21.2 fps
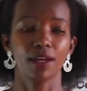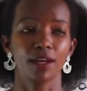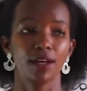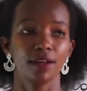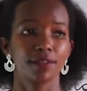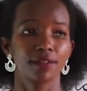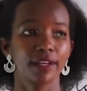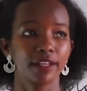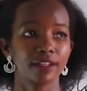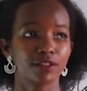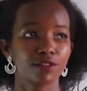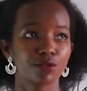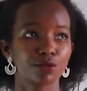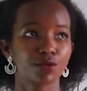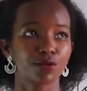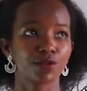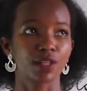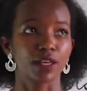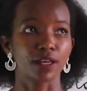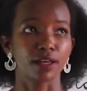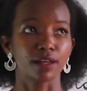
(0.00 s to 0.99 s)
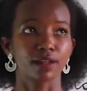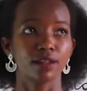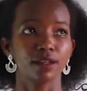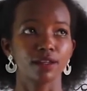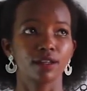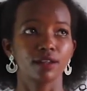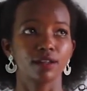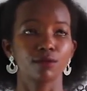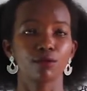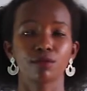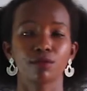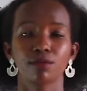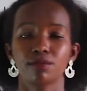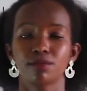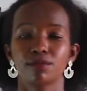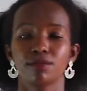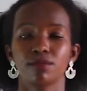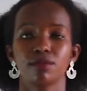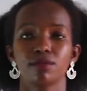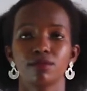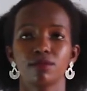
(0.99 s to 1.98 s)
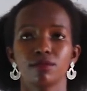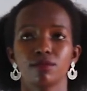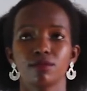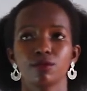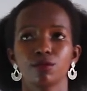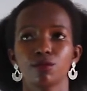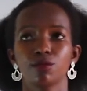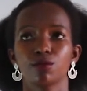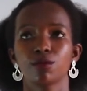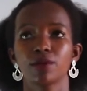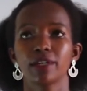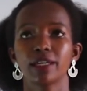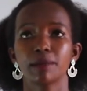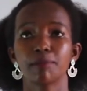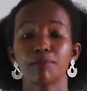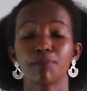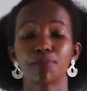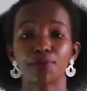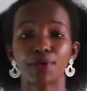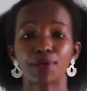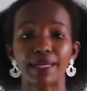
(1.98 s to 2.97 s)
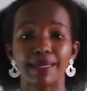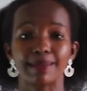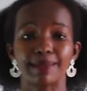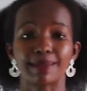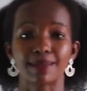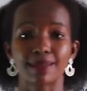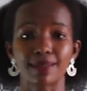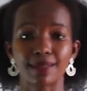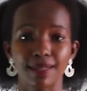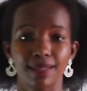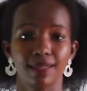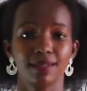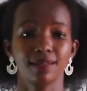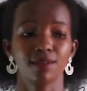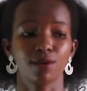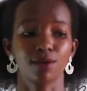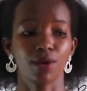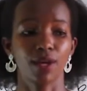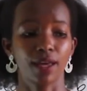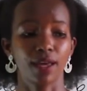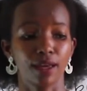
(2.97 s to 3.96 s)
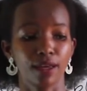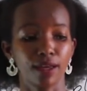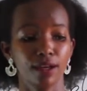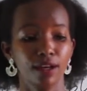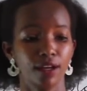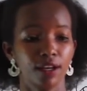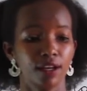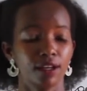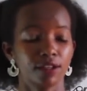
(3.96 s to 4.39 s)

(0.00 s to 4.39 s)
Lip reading: That's to say, we breathe, okay?